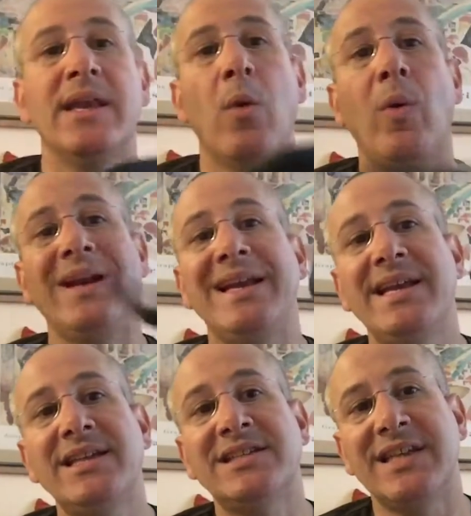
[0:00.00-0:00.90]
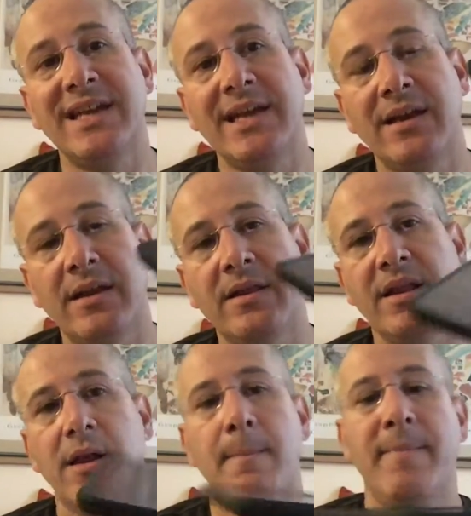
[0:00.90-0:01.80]
Now, when it is in
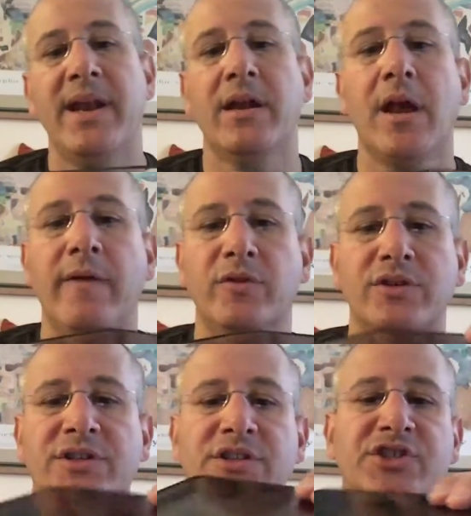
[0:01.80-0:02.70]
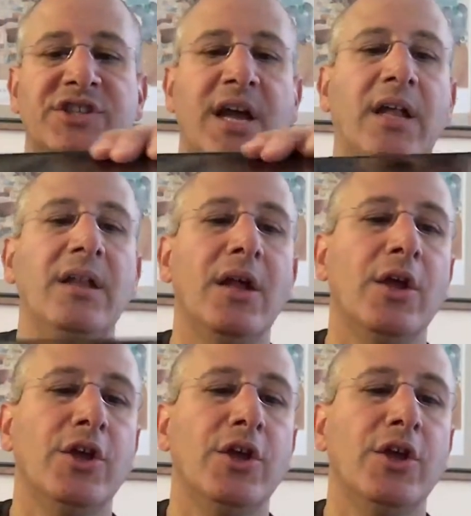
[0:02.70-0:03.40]
the MetaCovers shell,